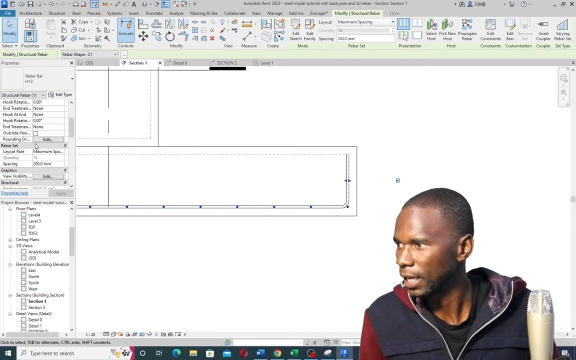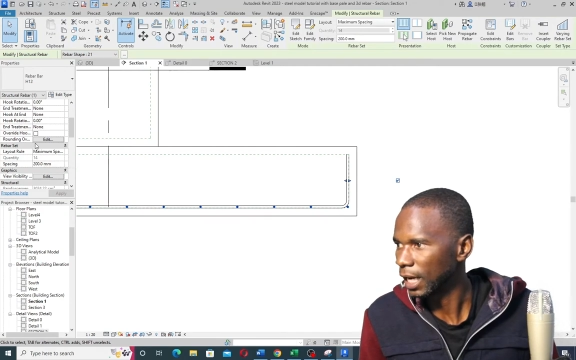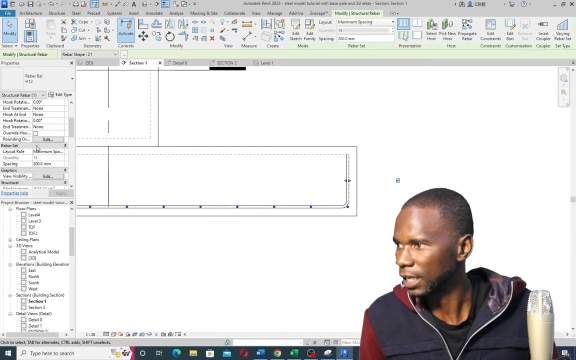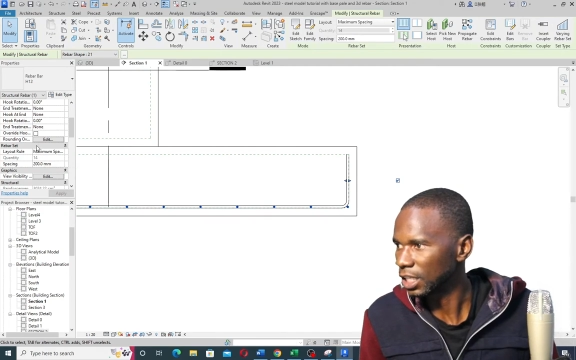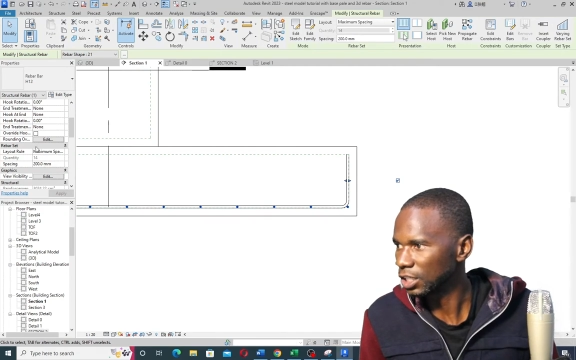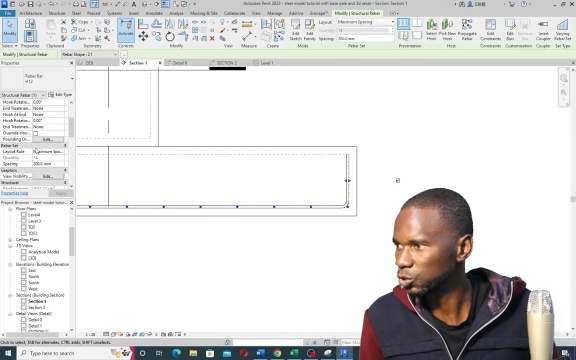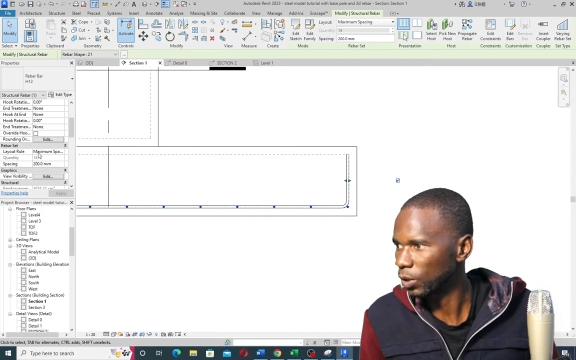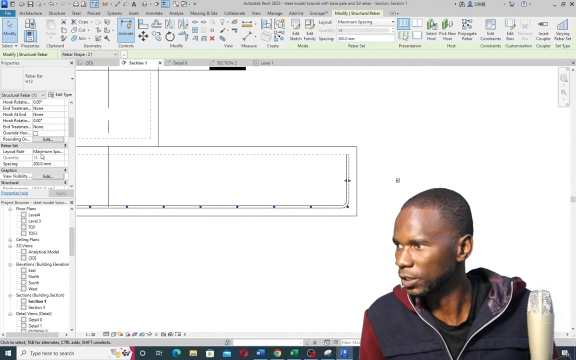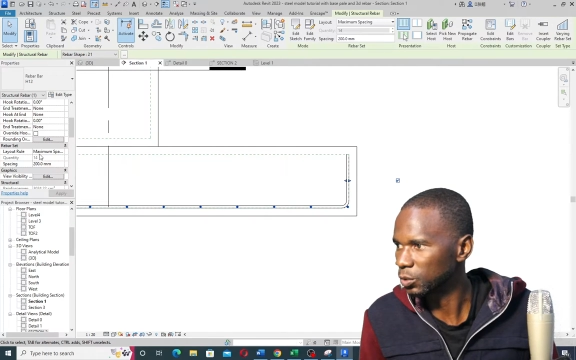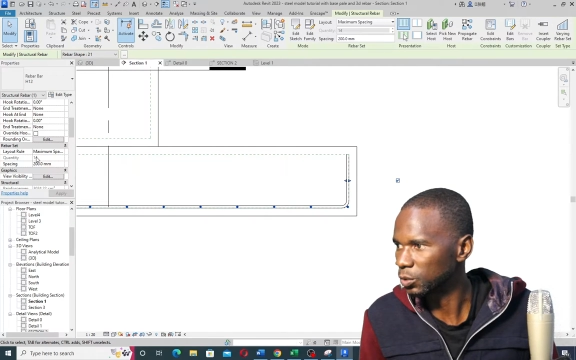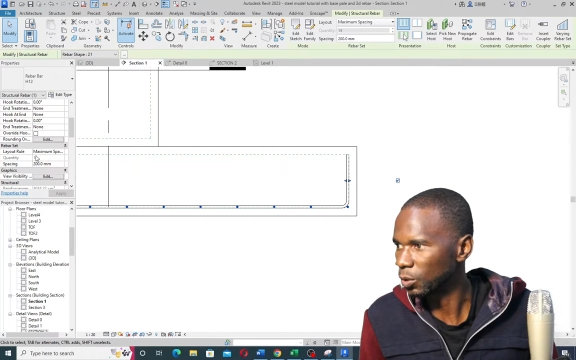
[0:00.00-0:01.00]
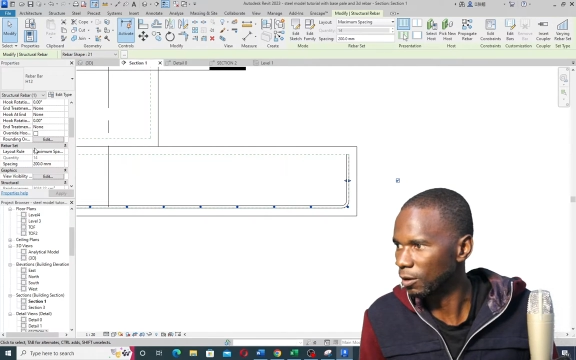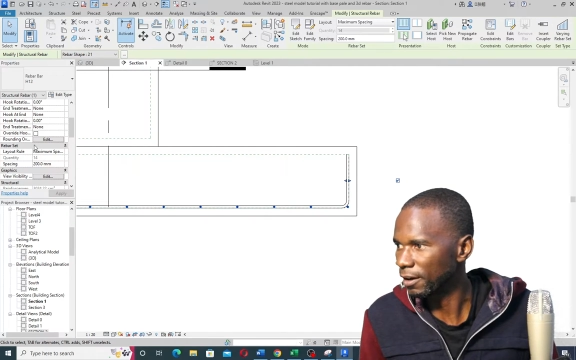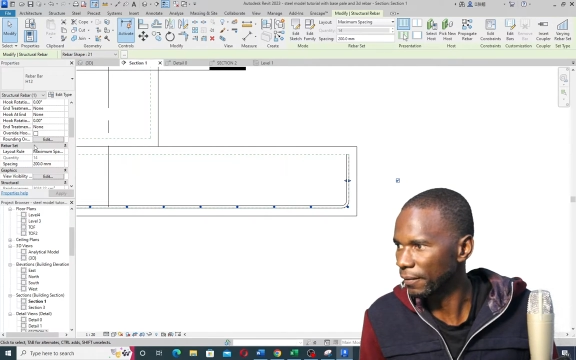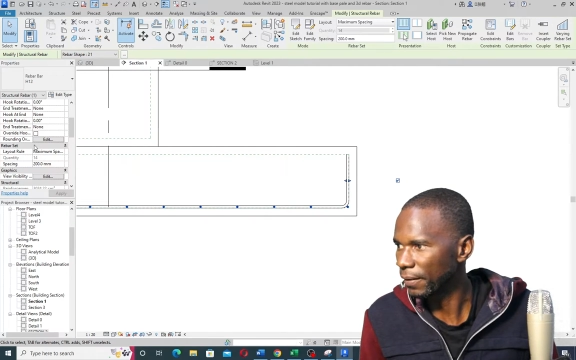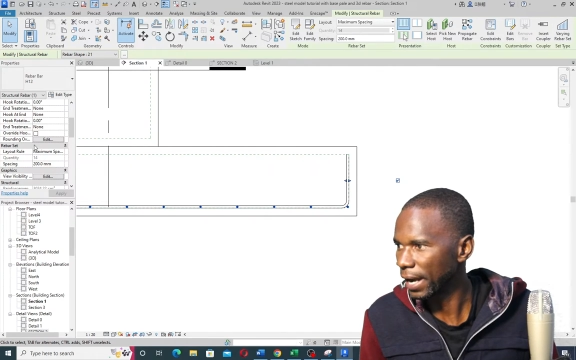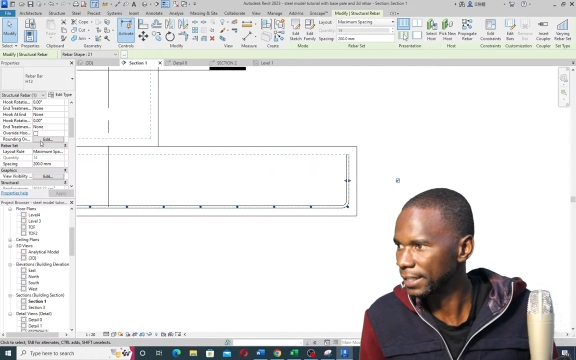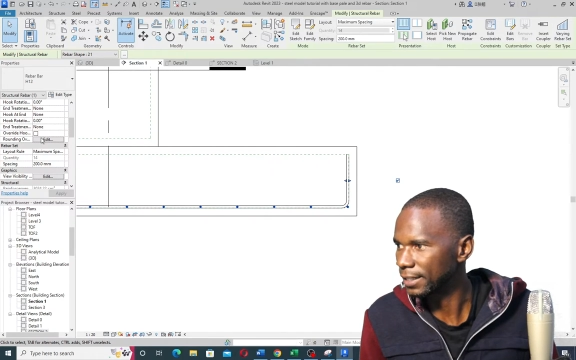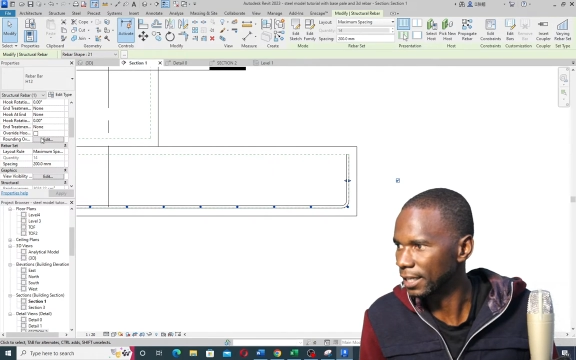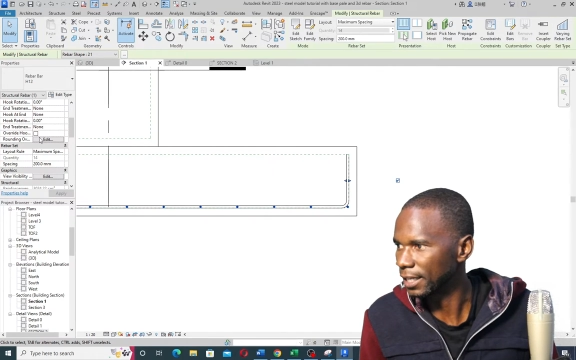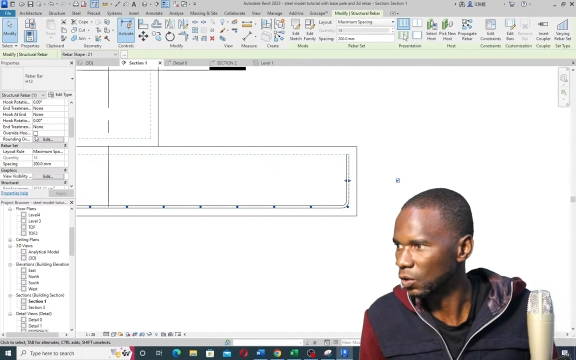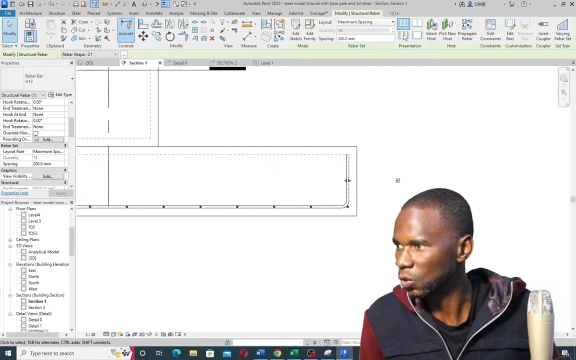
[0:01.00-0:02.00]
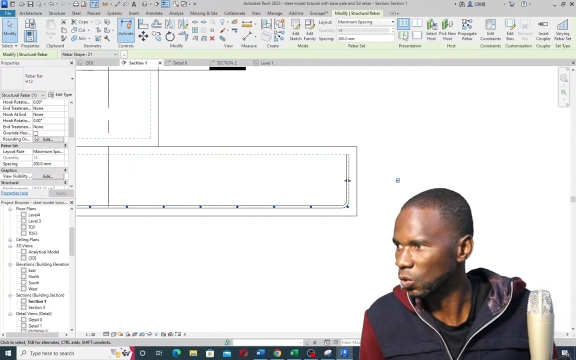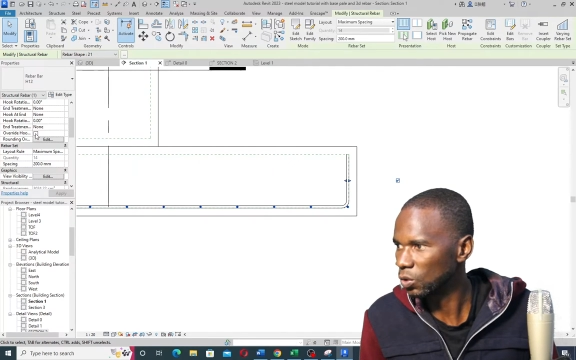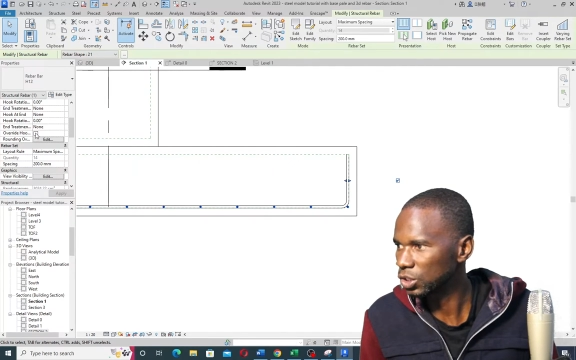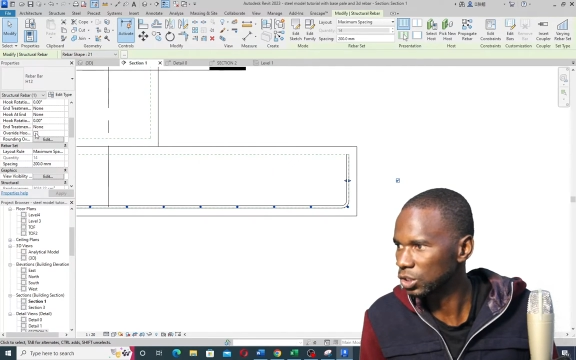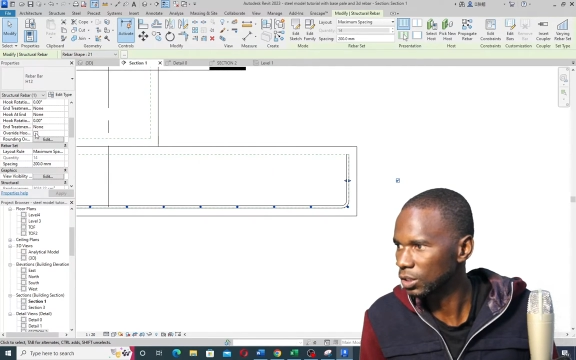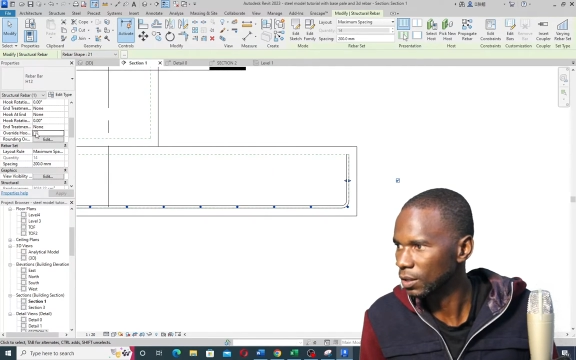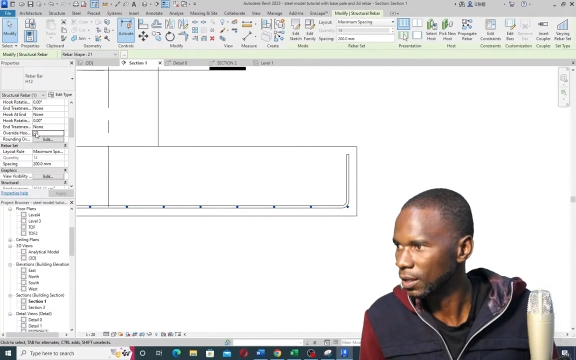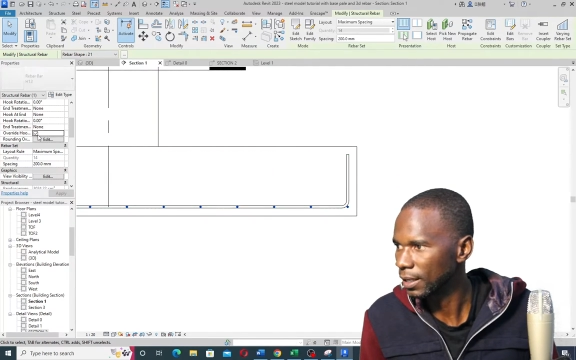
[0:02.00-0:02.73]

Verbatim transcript: I just want to override the hooks